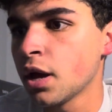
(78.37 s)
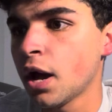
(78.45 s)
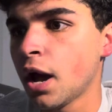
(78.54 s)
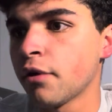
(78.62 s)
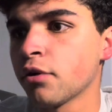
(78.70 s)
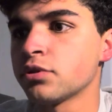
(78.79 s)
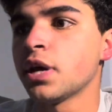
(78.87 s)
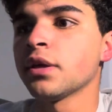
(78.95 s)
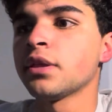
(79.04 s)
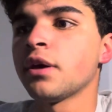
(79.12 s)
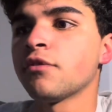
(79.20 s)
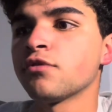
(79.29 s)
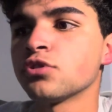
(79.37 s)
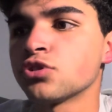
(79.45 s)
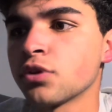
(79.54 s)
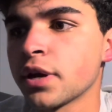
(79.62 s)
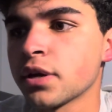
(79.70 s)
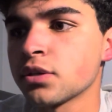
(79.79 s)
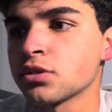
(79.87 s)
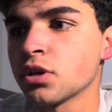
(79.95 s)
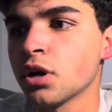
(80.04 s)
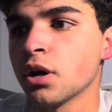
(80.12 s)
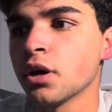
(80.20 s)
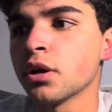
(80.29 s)
I wrote down that for strengths,
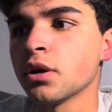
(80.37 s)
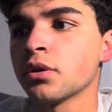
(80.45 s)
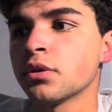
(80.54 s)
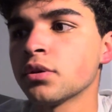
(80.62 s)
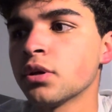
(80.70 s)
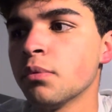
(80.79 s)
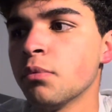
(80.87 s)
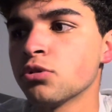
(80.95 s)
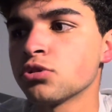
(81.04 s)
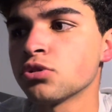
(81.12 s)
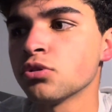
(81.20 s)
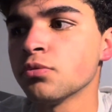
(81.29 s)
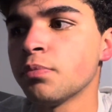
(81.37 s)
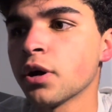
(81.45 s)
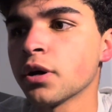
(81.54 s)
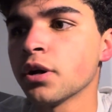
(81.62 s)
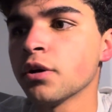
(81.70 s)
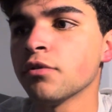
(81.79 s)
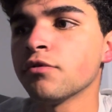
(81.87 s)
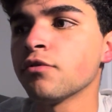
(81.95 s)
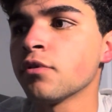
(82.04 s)
the emotional part of